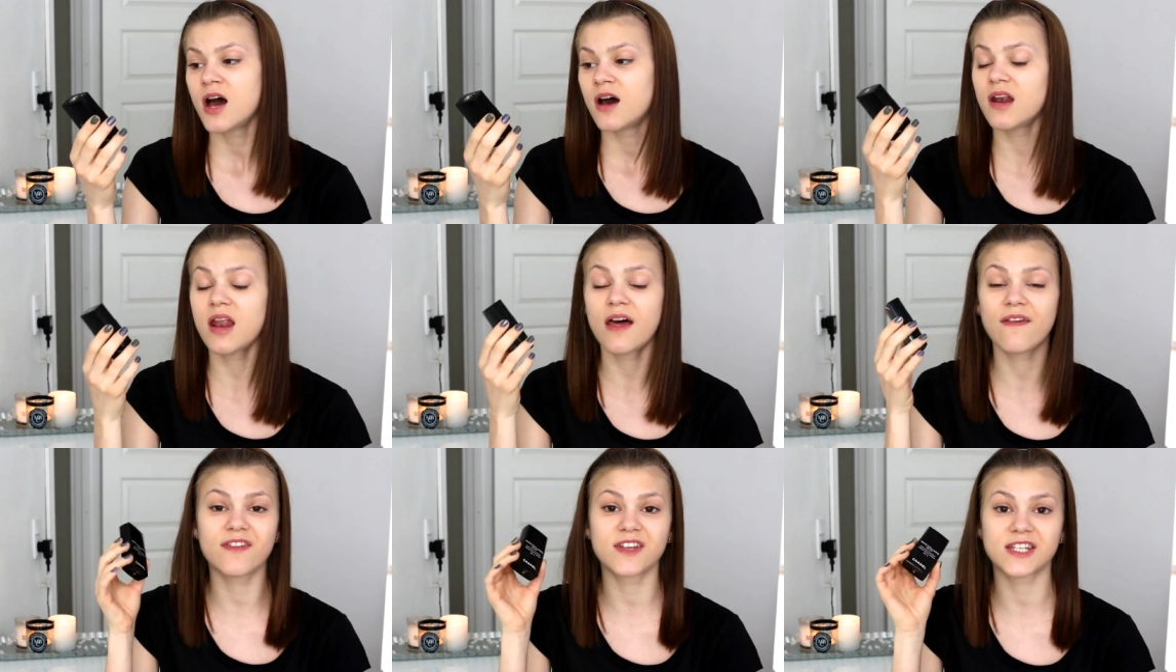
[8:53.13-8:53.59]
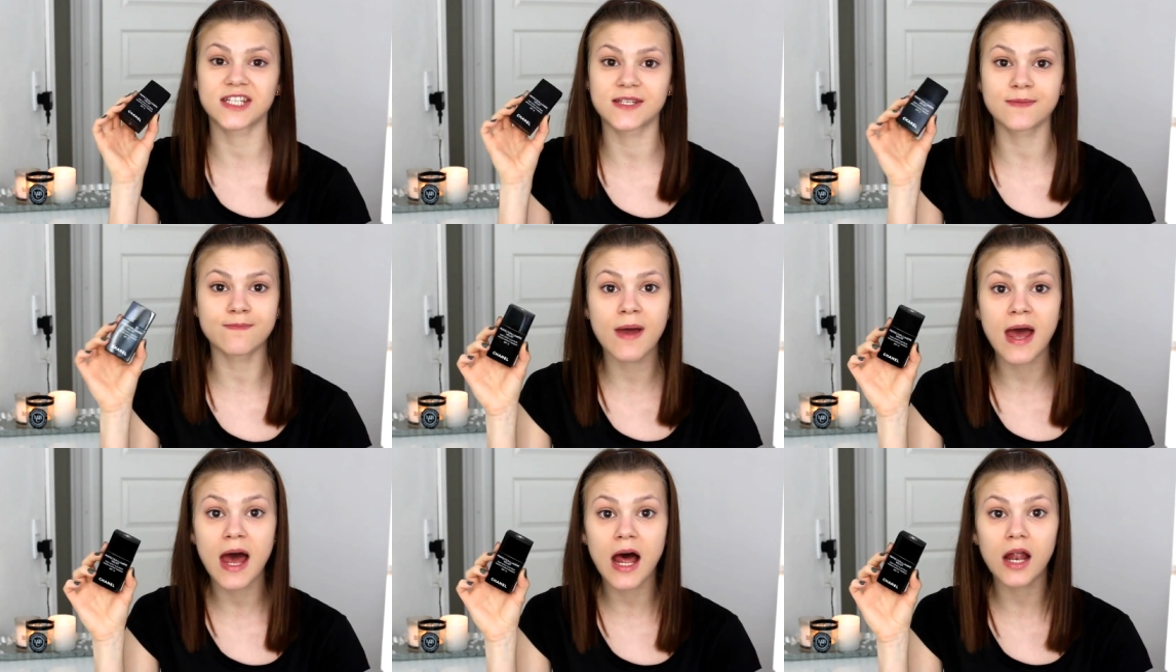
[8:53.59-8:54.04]
Love the
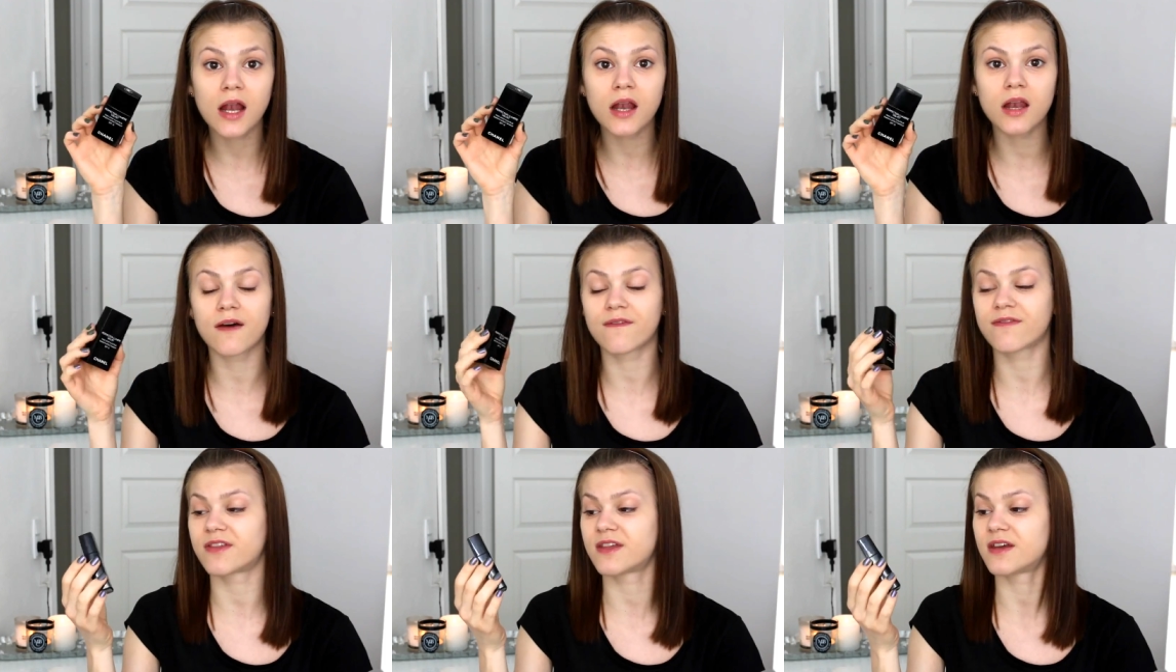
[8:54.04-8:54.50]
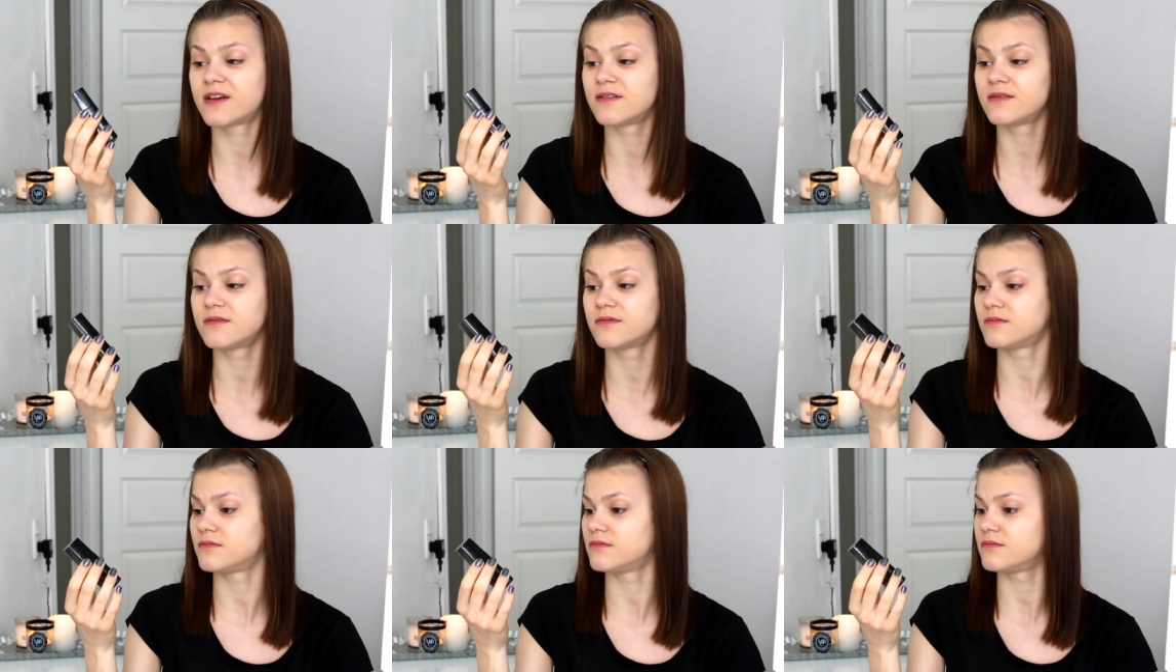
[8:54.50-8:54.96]
smell, love
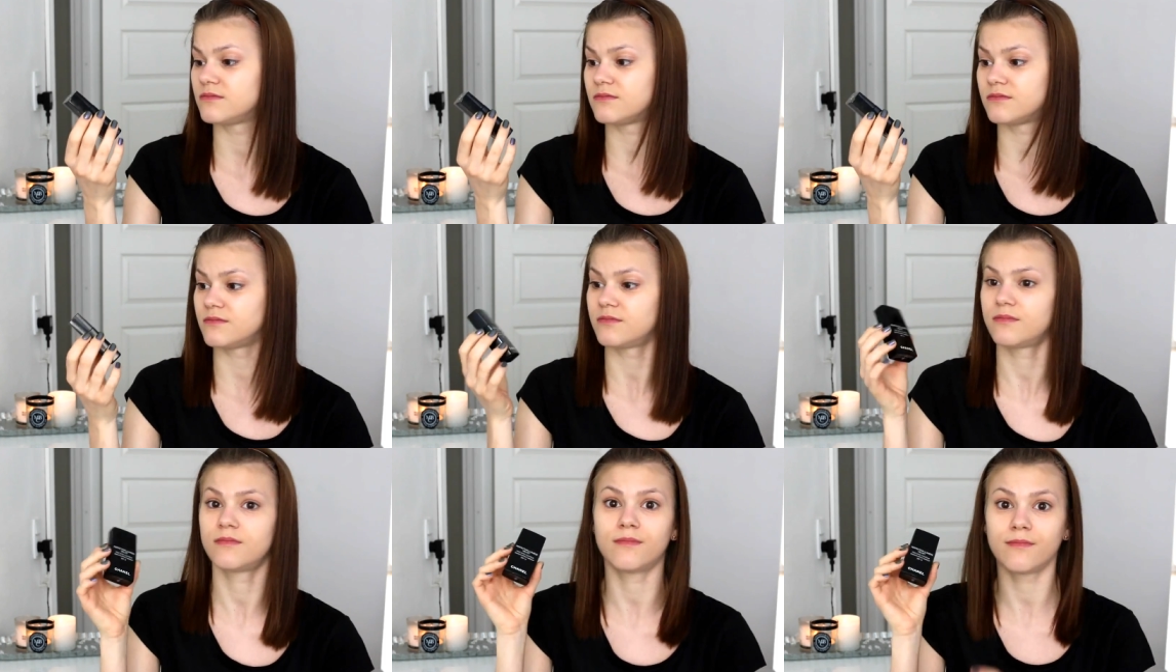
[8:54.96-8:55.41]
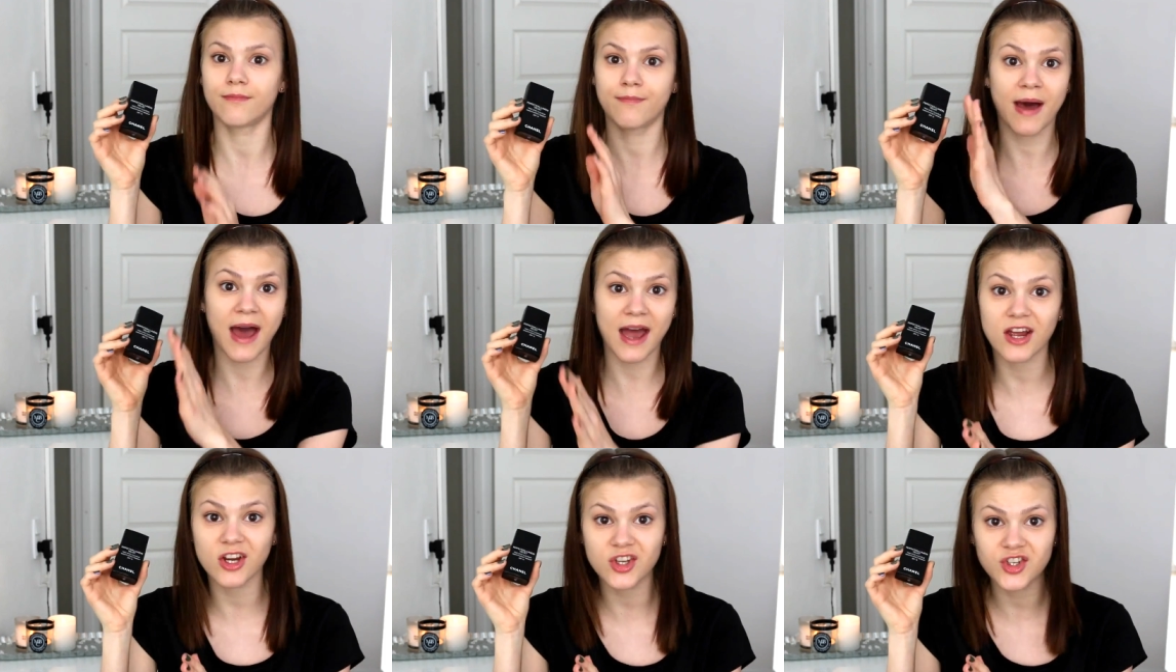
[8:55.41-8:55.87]
the
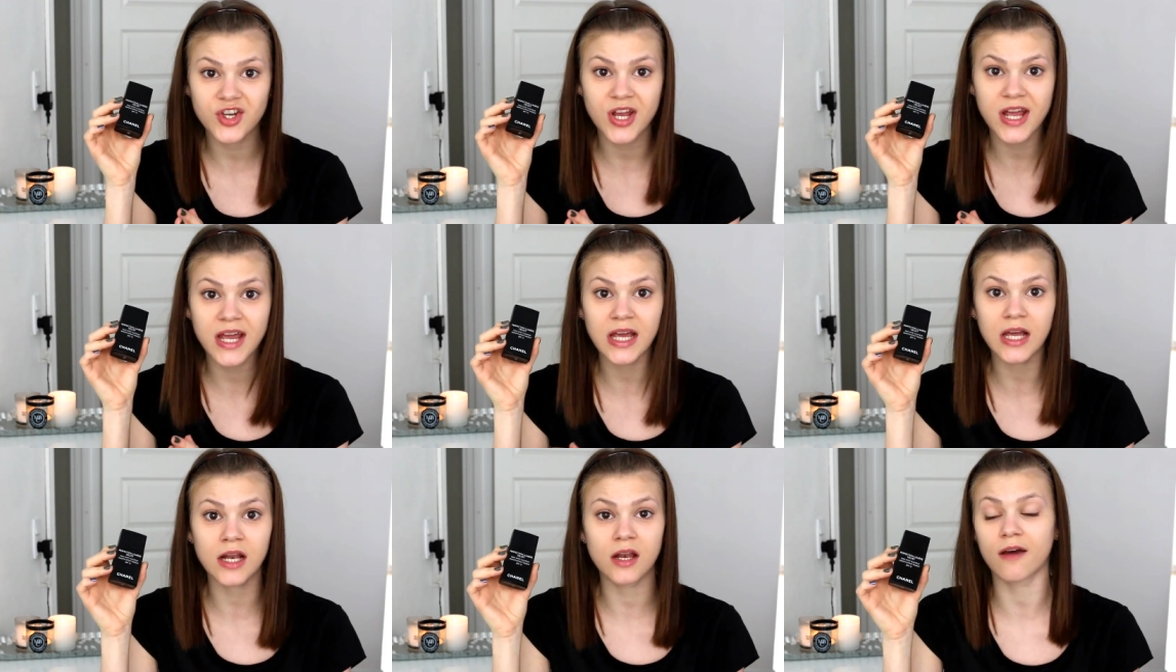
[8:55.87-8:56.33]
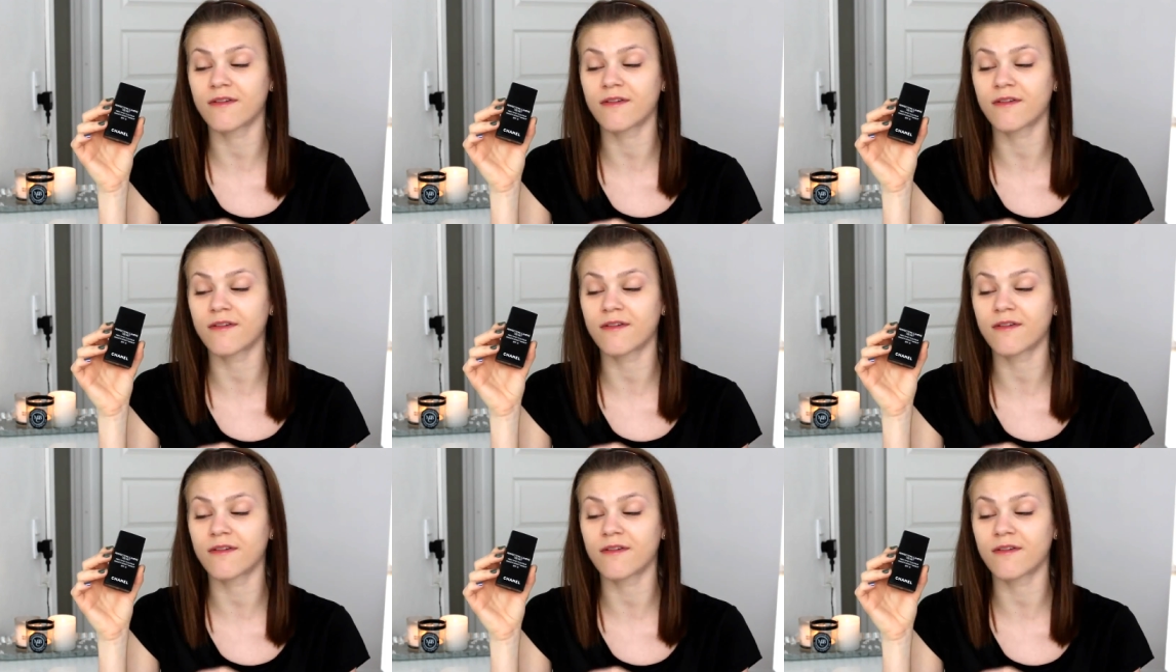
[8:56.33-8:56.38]
packaging,